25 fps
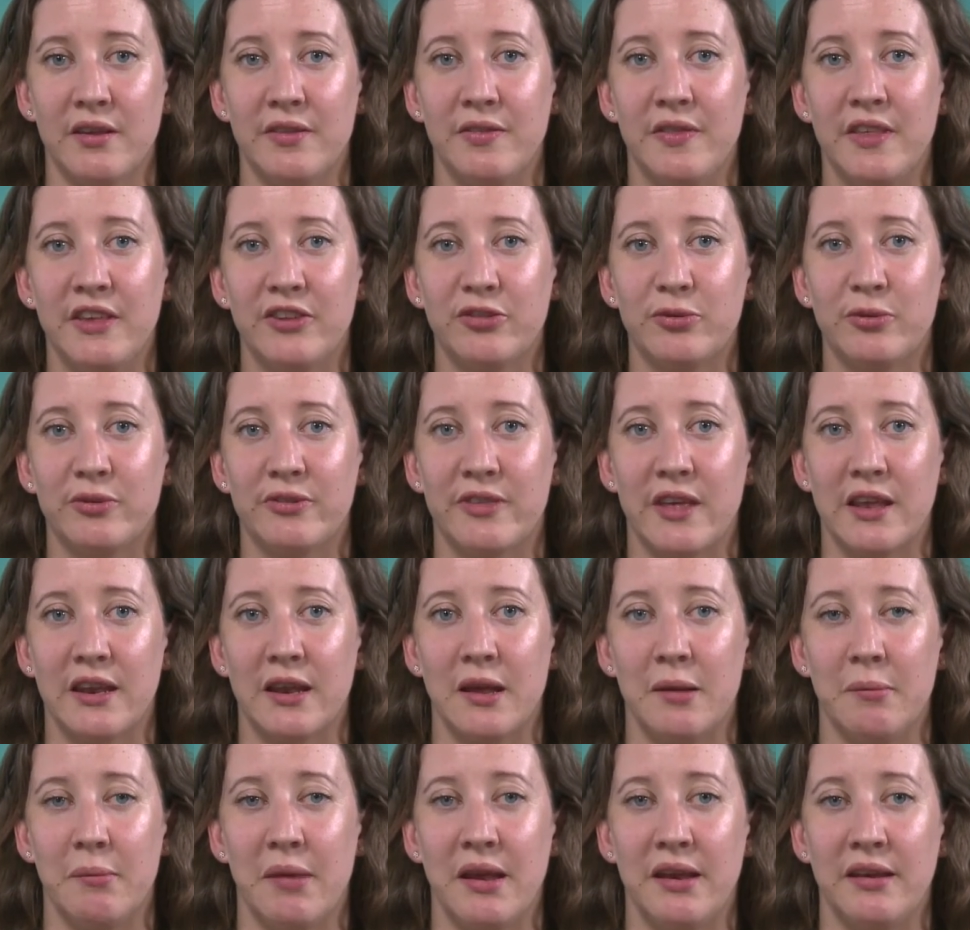This was then
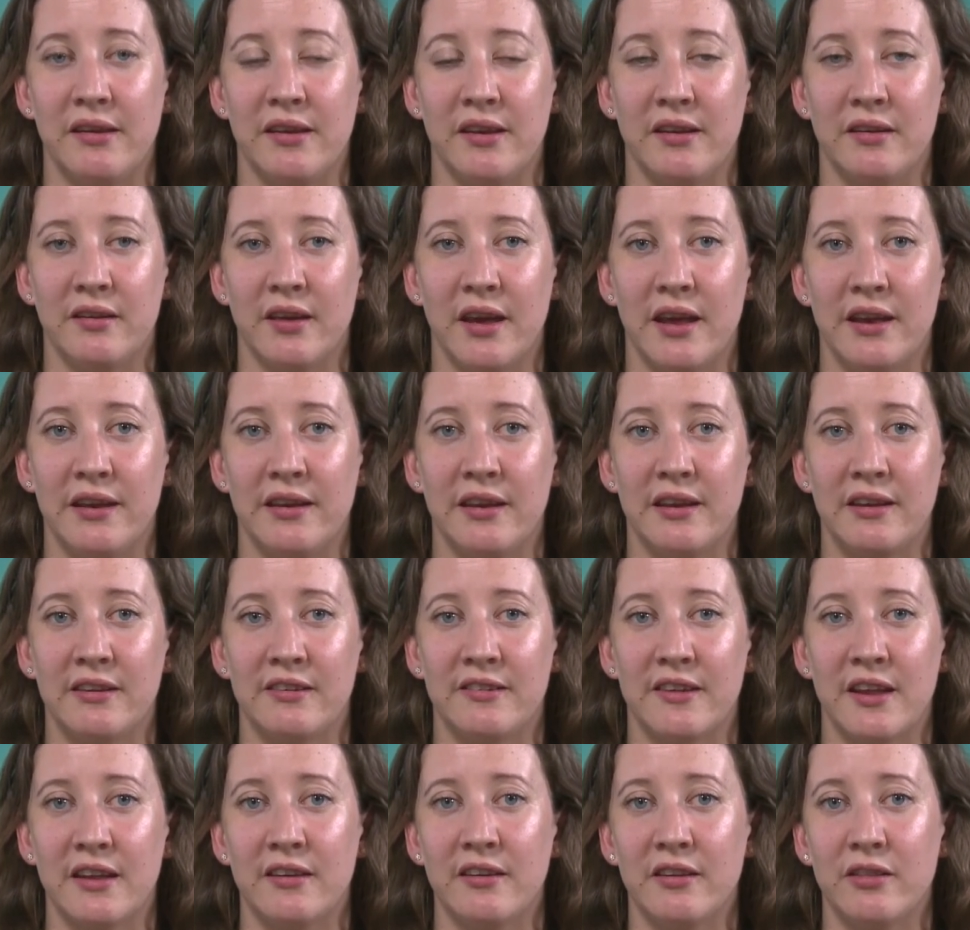amended and
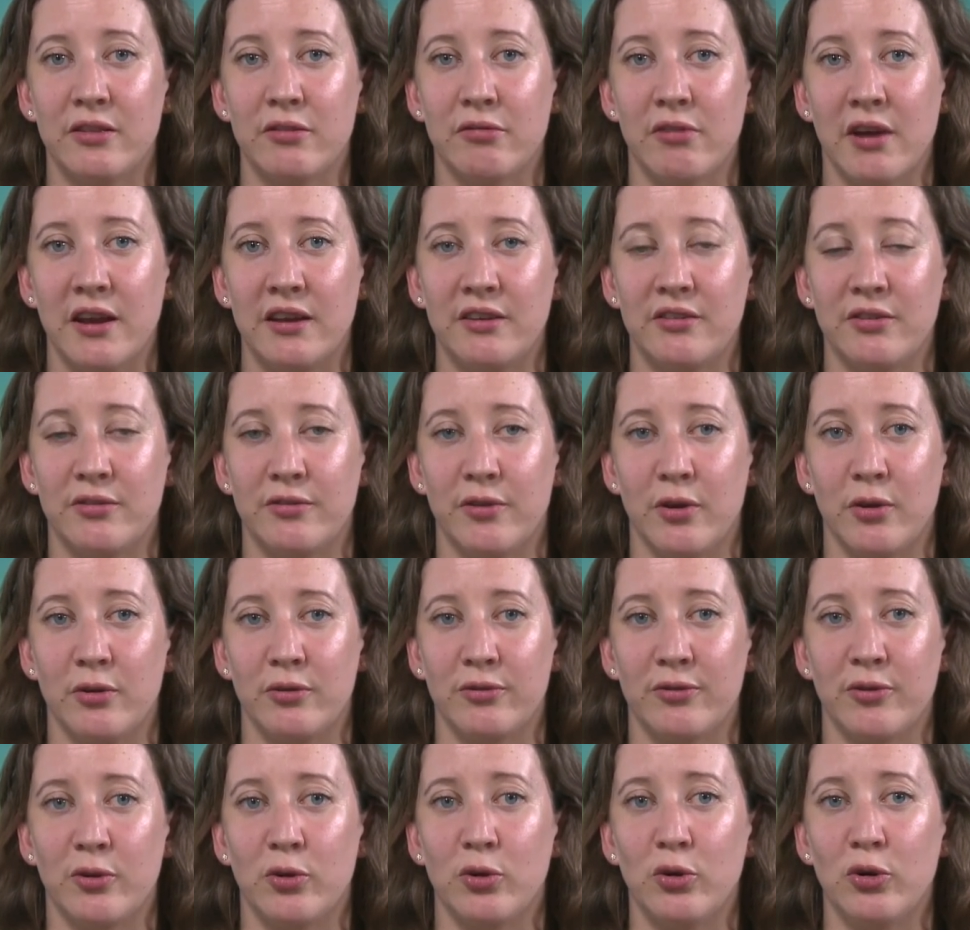extended the right to vote
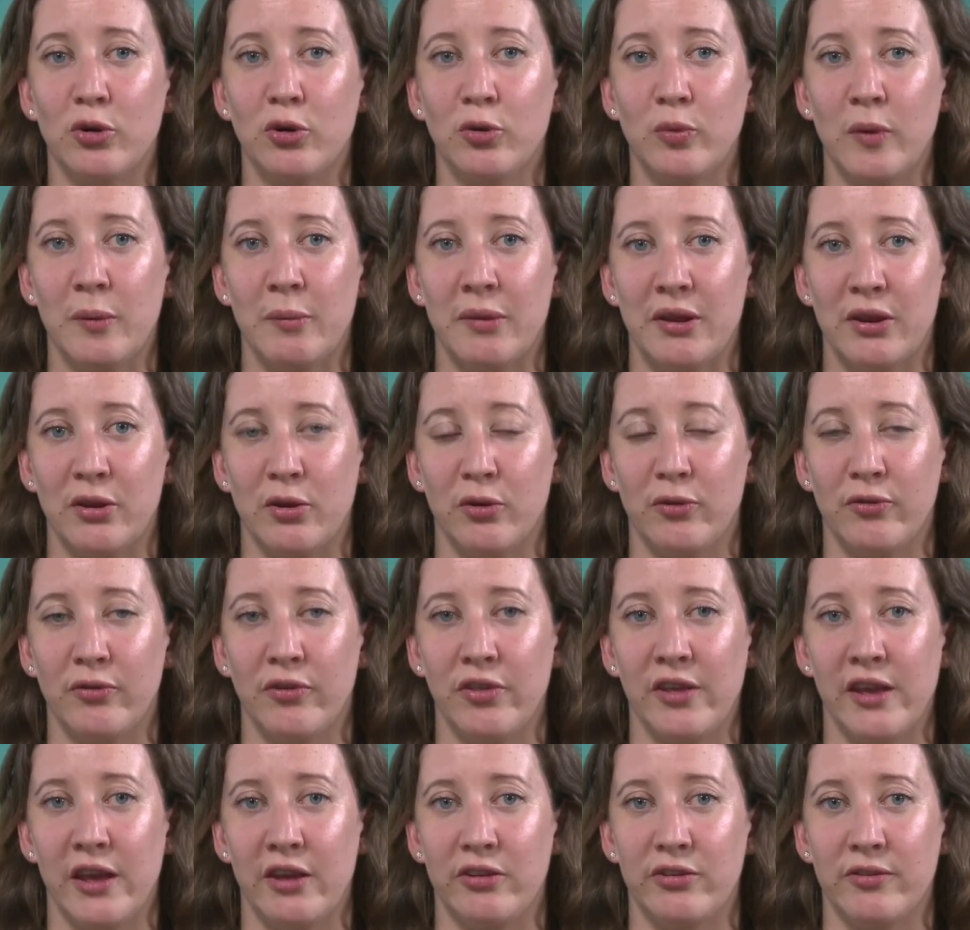for all women over
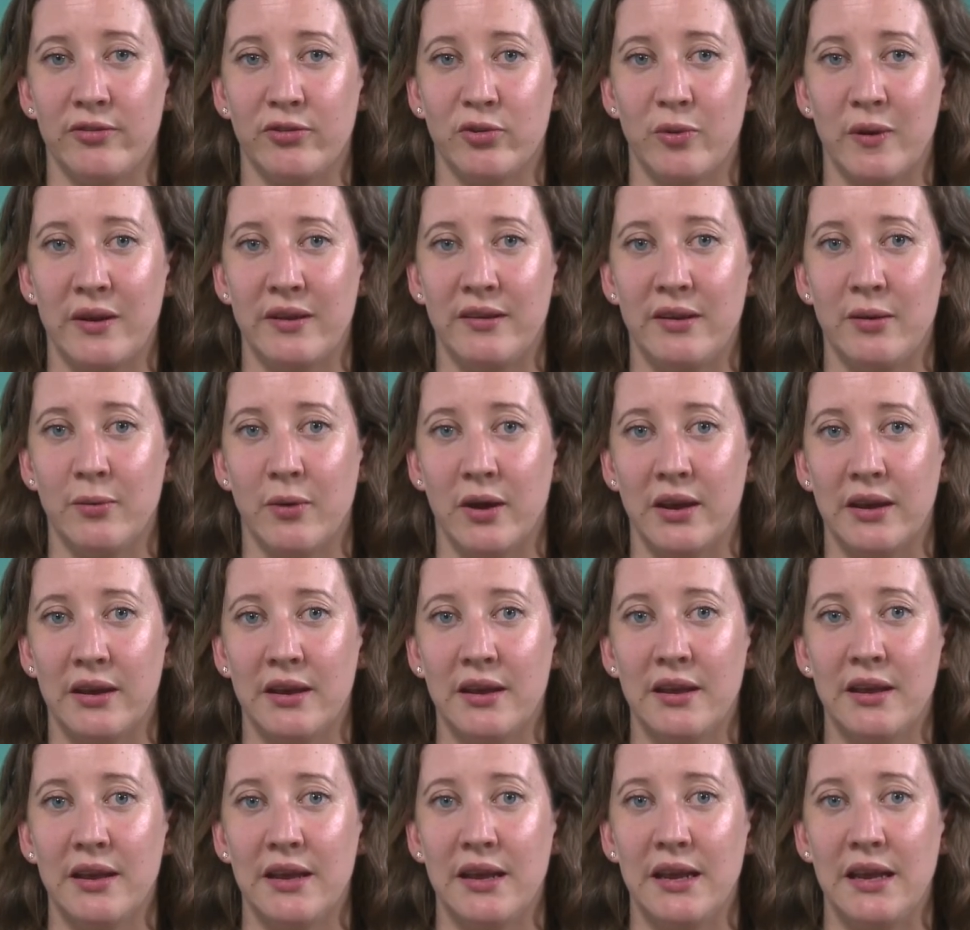the age of 21
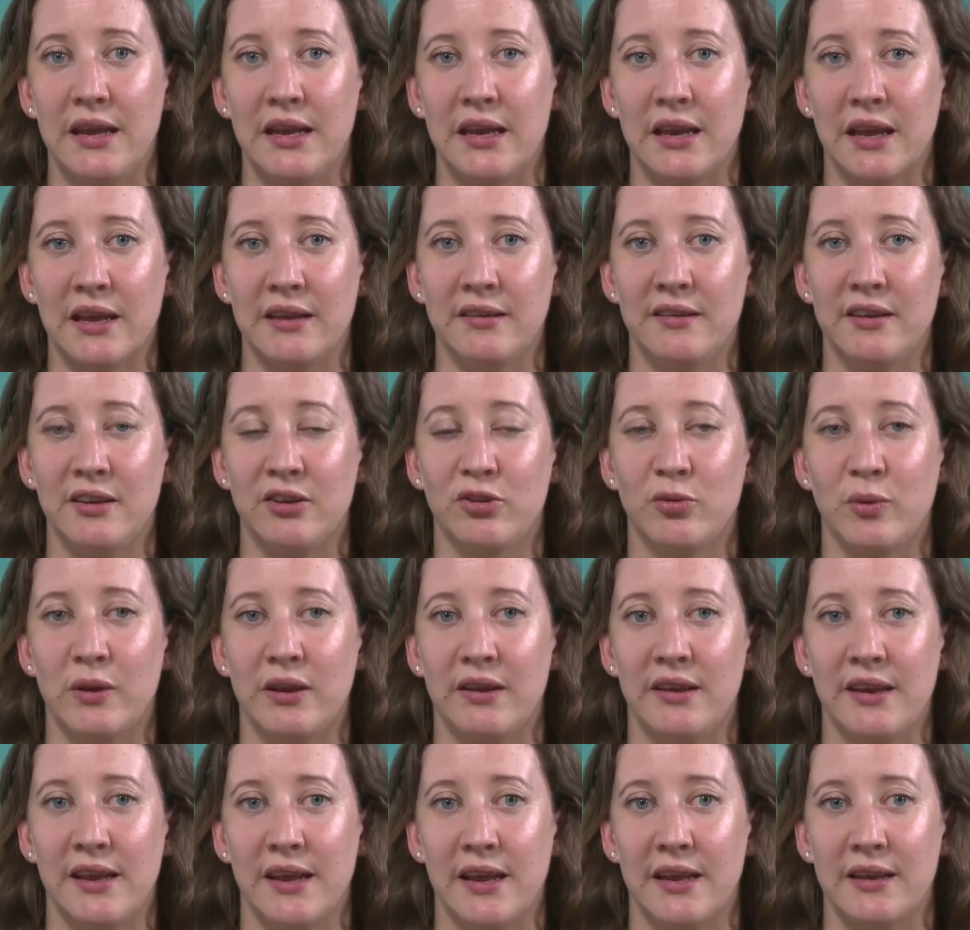in
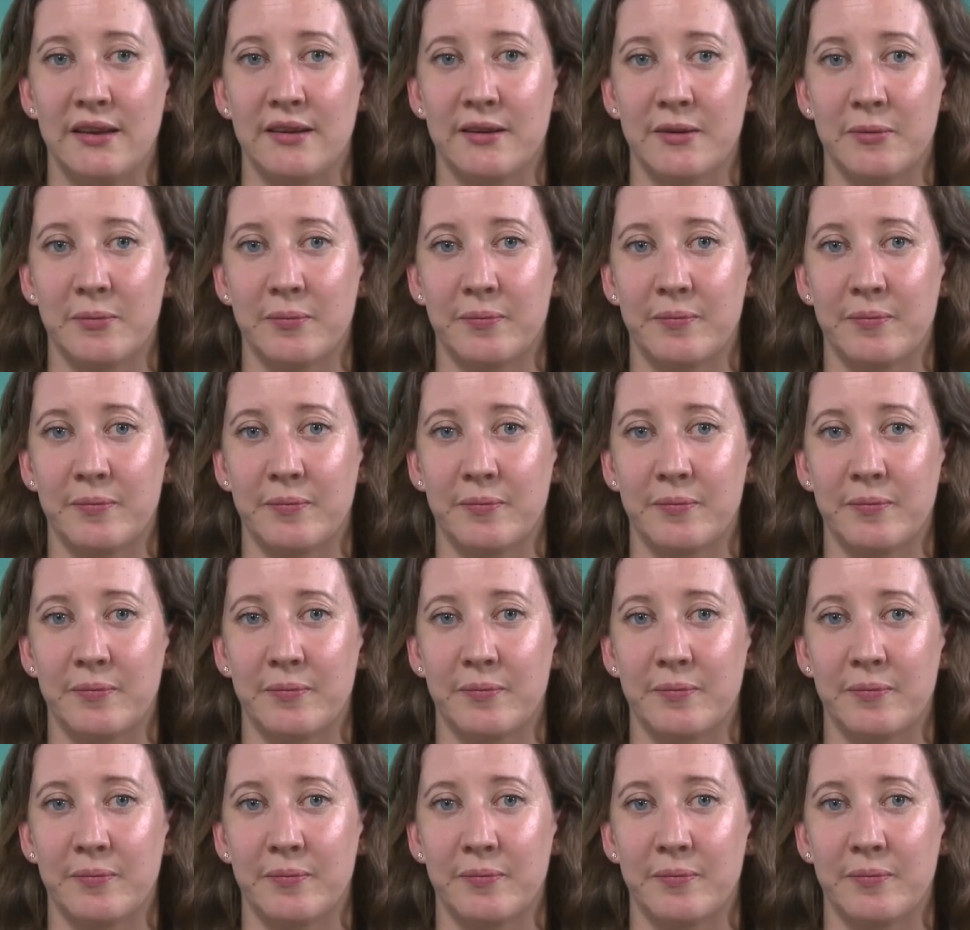1928.